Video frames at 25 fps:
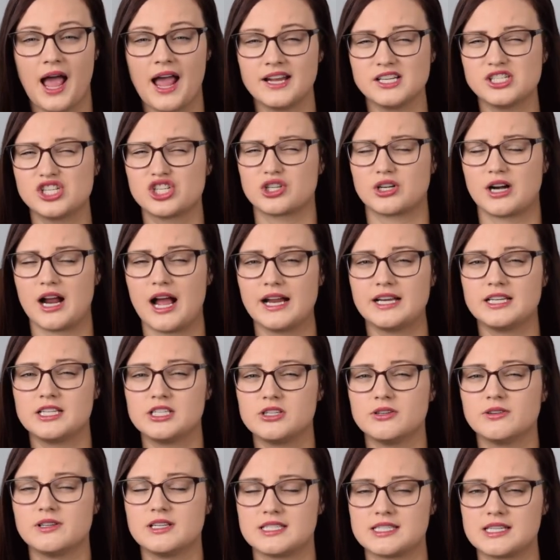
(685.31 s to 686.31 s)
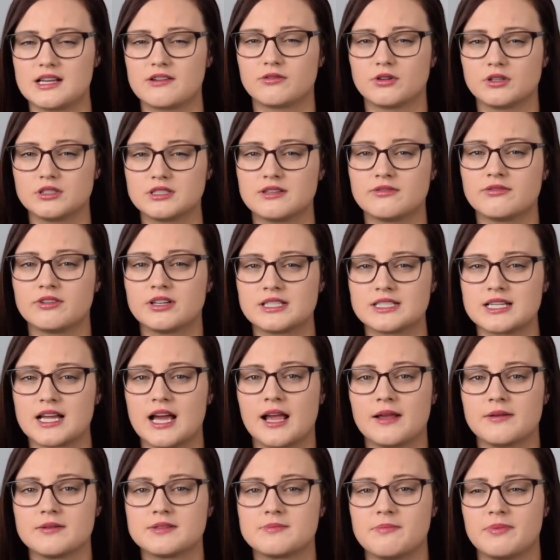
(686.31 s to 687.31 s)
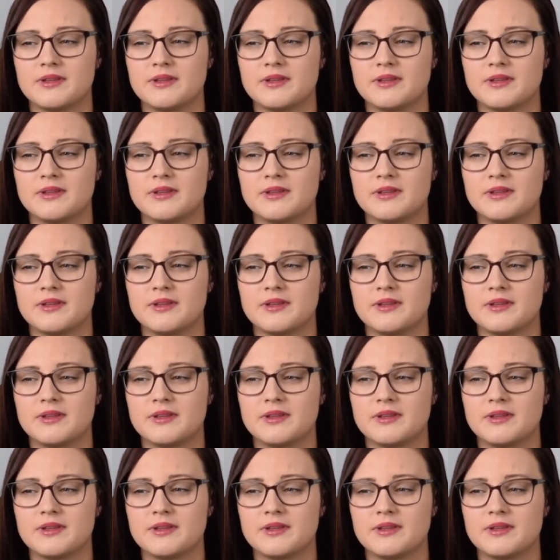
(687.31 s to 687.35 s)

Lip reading: I tried to do it several different times,